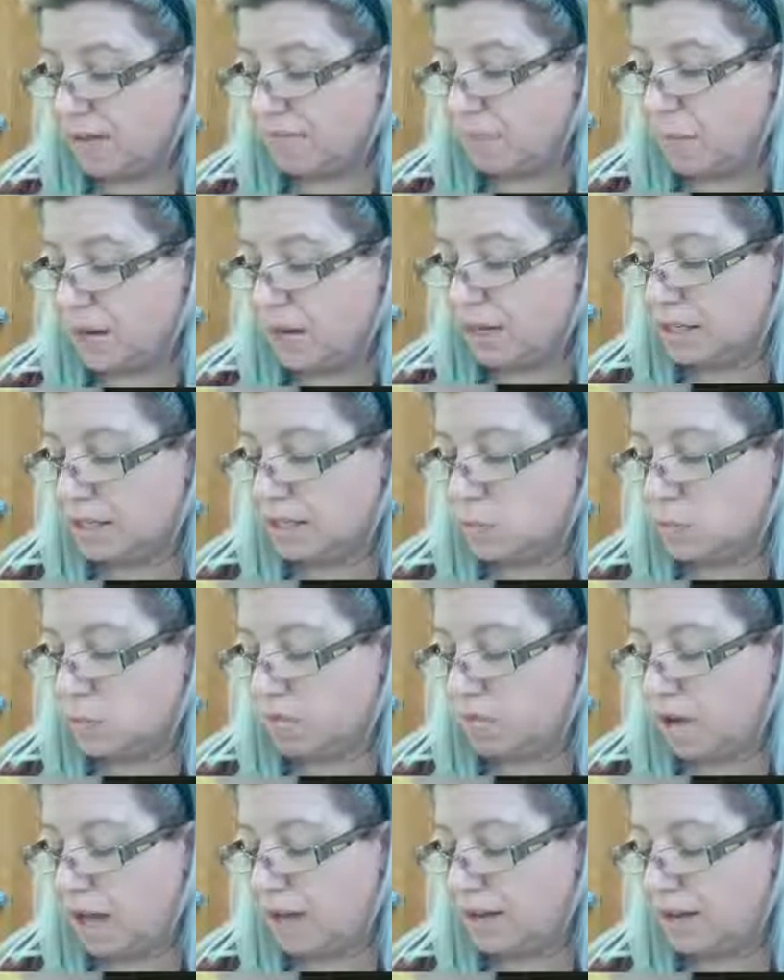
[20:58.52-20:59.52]
minus
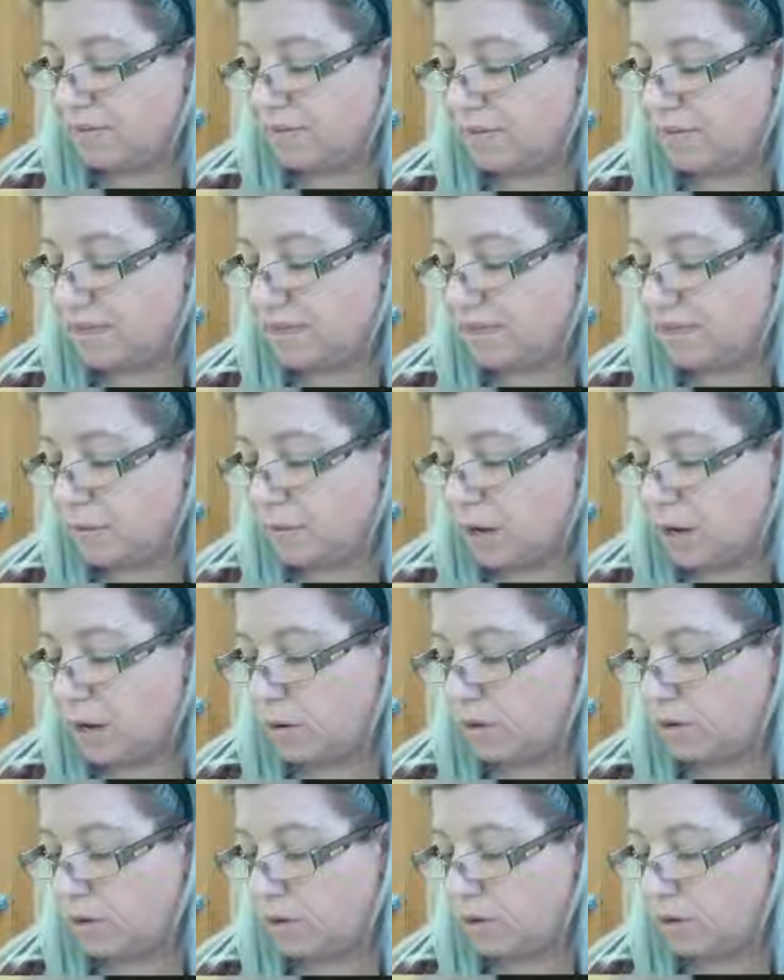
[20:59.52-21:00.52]
5 is
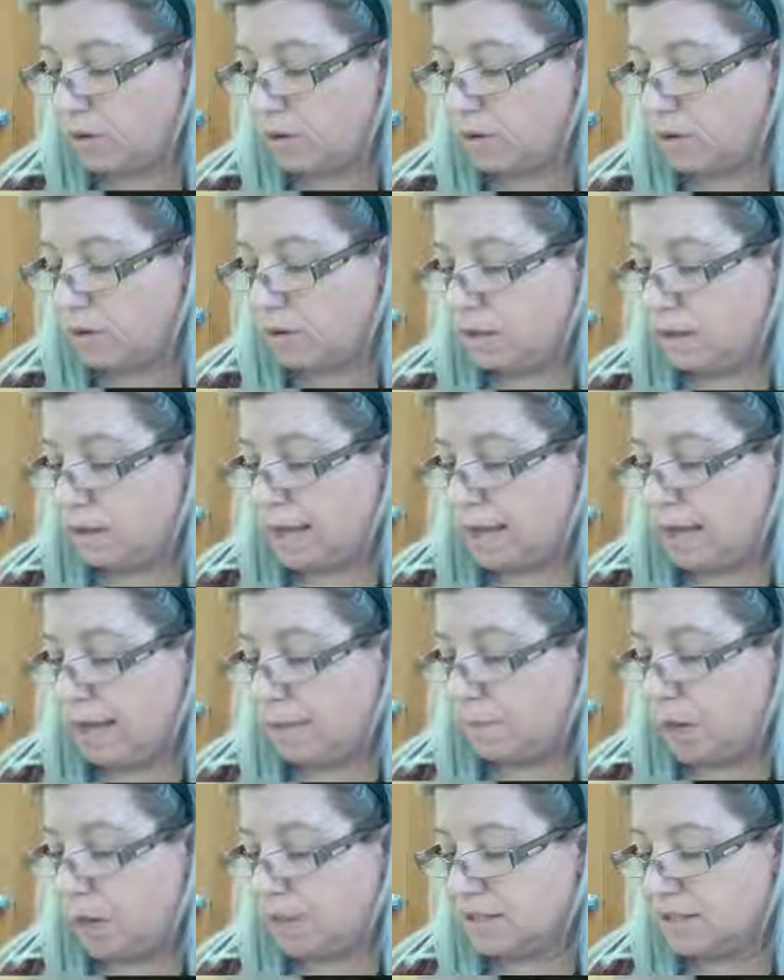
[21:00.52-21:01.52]
0,
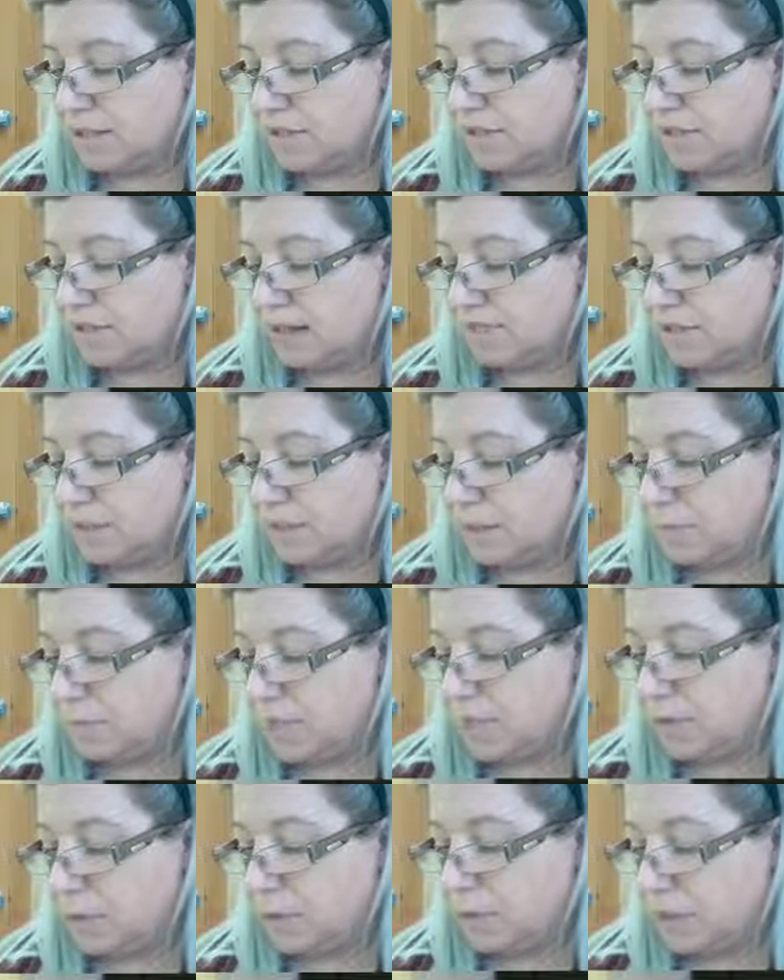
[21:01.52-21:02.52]
and positive 5
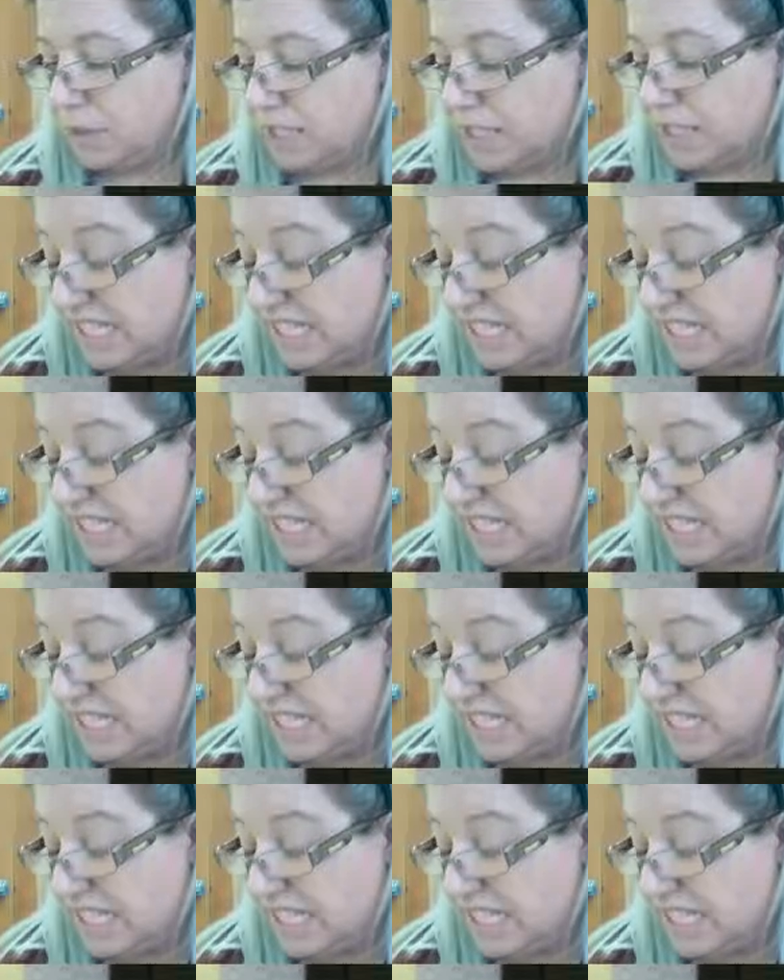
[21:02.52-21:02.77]
times 0 is